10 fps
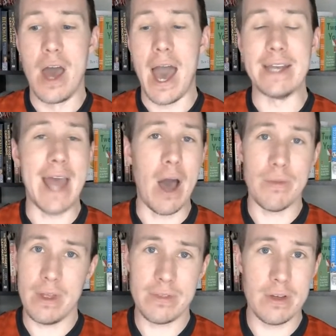I doubt
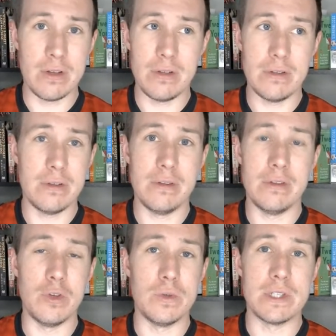that they'll
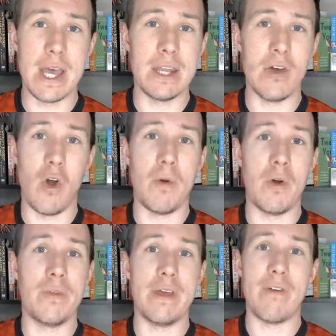lose Dani
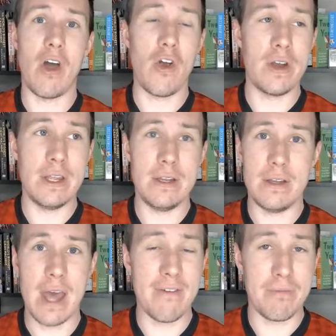Olmo. They've already
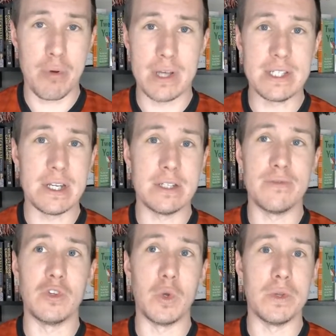have precedents
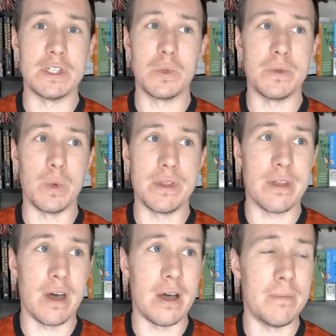for doing this with
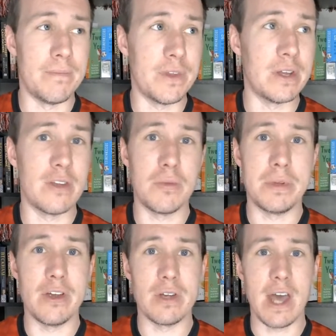another
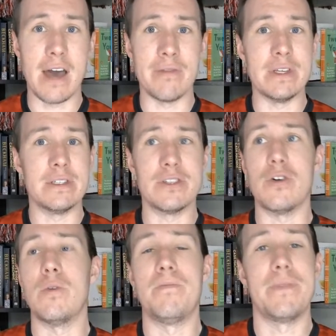player, Gavi.
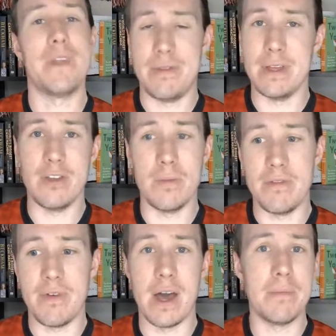So I think they'll be
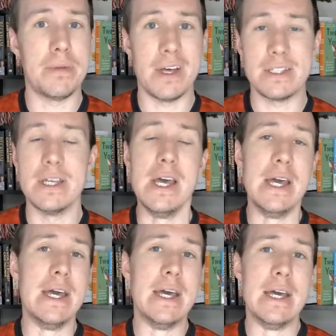fine. Plus,
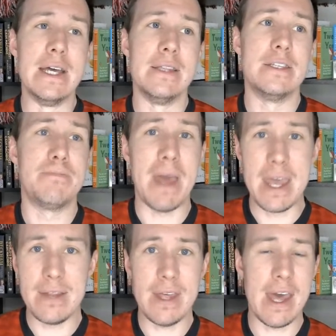
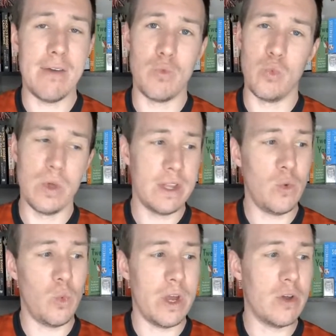Spain, they have really
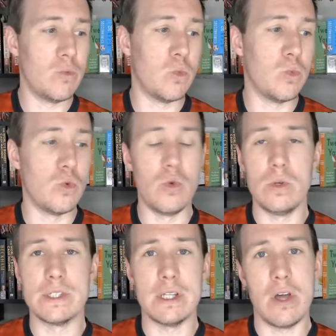weird
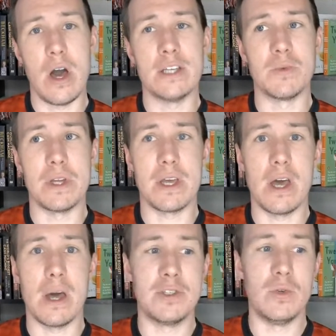rules and laws when it
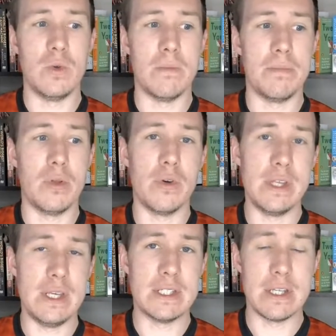comes to
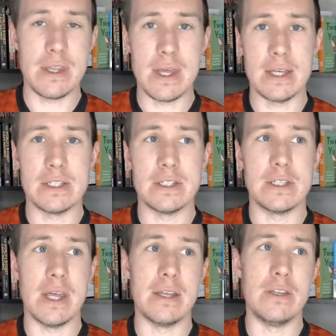employees and things,
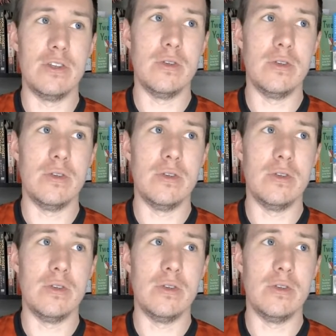and